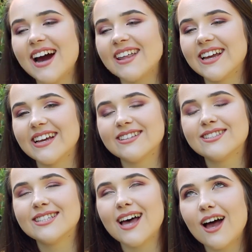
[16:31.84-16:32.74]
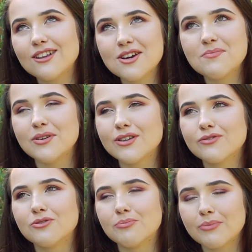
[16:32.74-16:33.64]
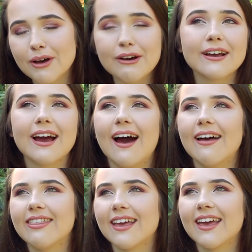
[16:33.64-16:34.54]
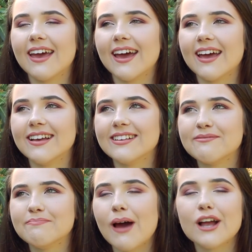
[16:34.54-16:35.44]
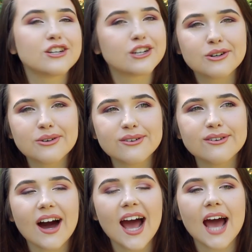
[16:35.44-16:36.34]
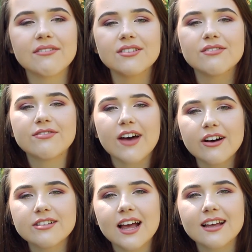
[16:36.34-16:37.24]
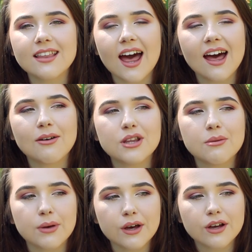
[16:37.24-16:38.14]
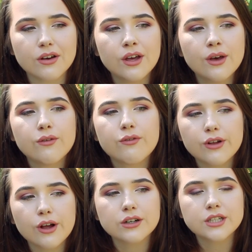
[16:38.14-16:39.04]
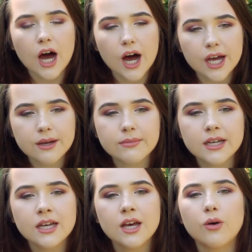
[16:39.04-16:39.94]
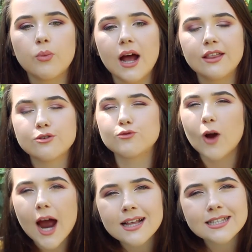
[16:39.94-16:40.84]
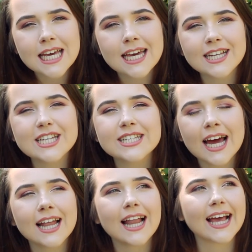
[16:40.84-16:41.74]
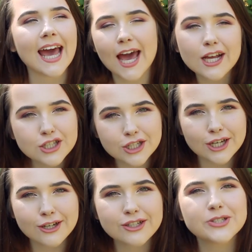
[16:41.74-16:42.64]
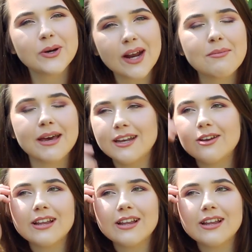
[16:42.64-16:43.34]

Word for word: I think it's such a beautiful book. I think it is magical. I haven't felt like that with a book for a long time, where the writing just kind of like hits you. Do you know what I mean?